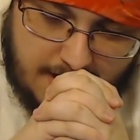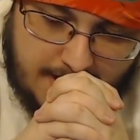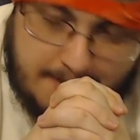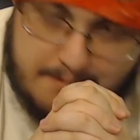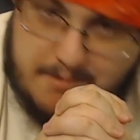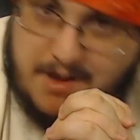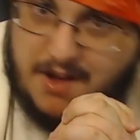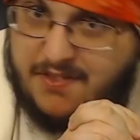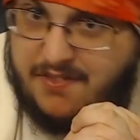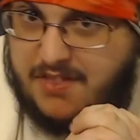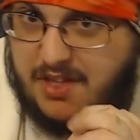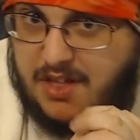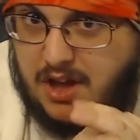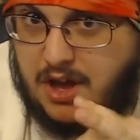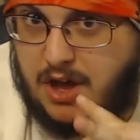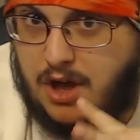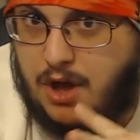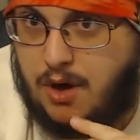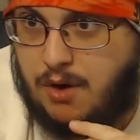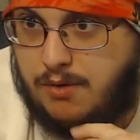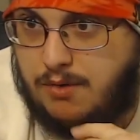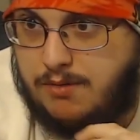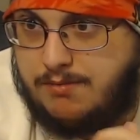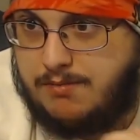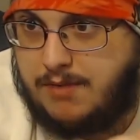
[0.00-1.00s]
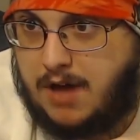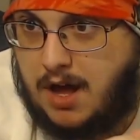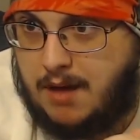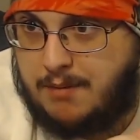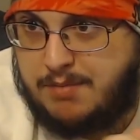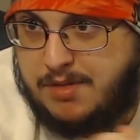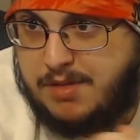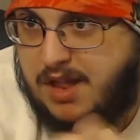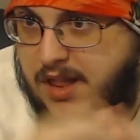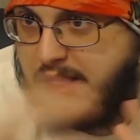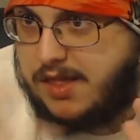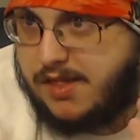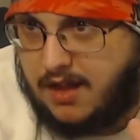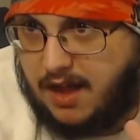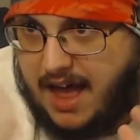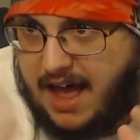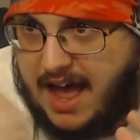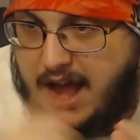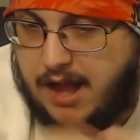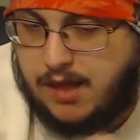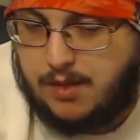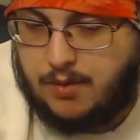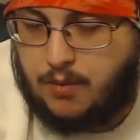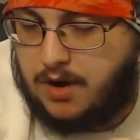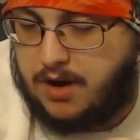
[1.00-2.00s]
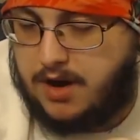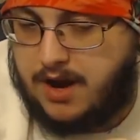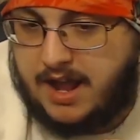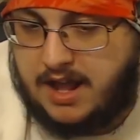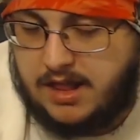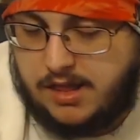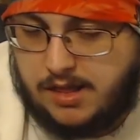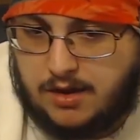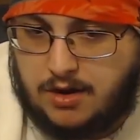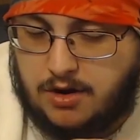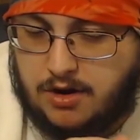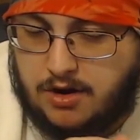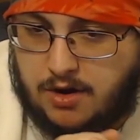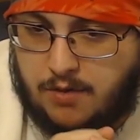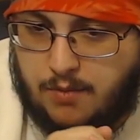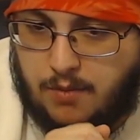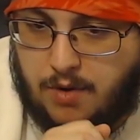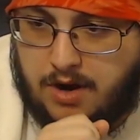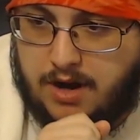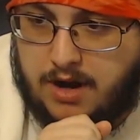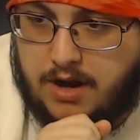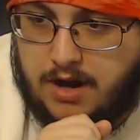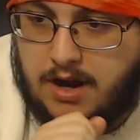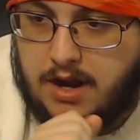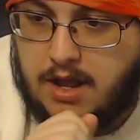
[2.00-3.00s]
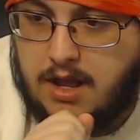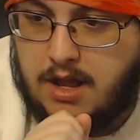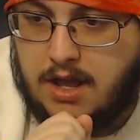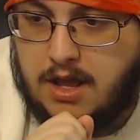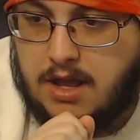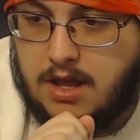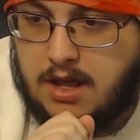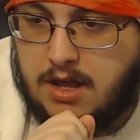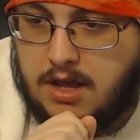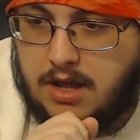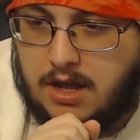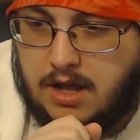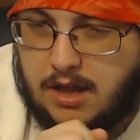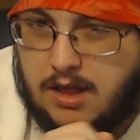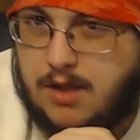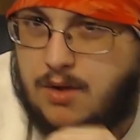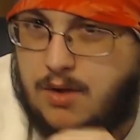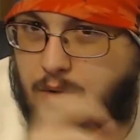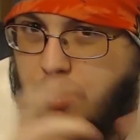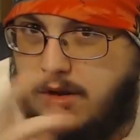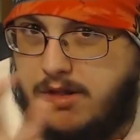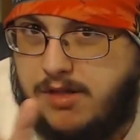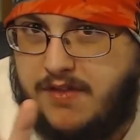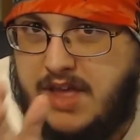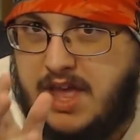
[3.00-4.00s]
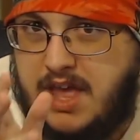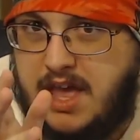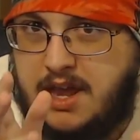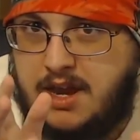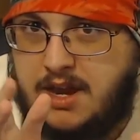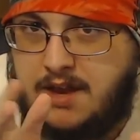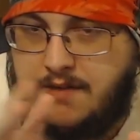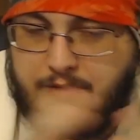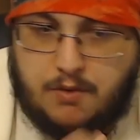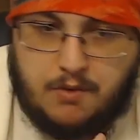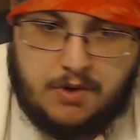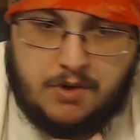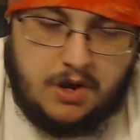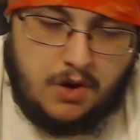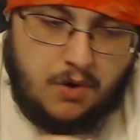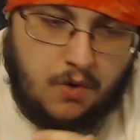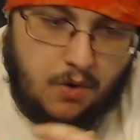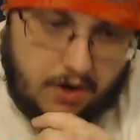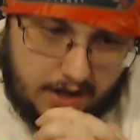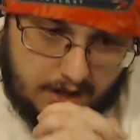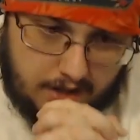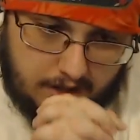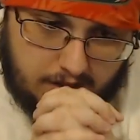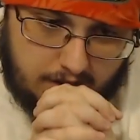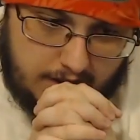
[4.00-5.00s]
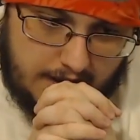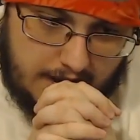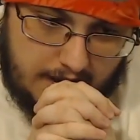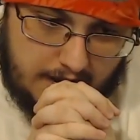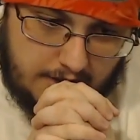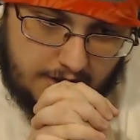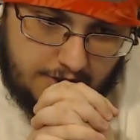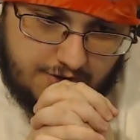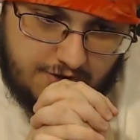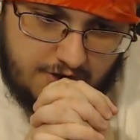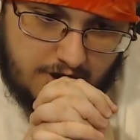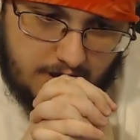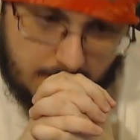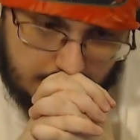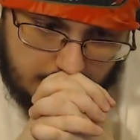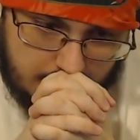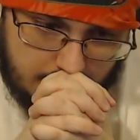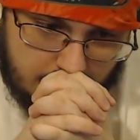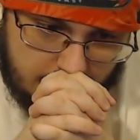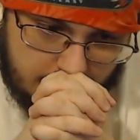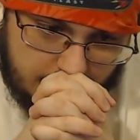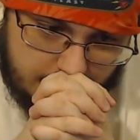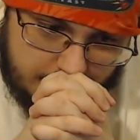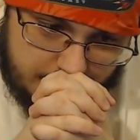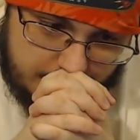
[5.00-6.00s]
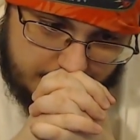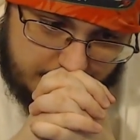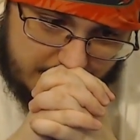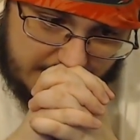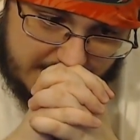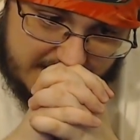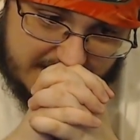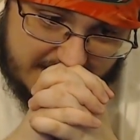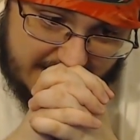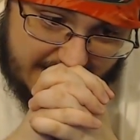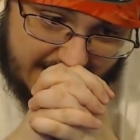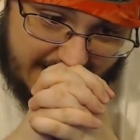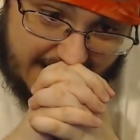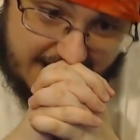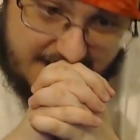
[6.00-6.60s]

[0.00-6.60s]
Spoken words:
a month ago. Since the last one, I had started one, and it's towards the end of the recording stage, but I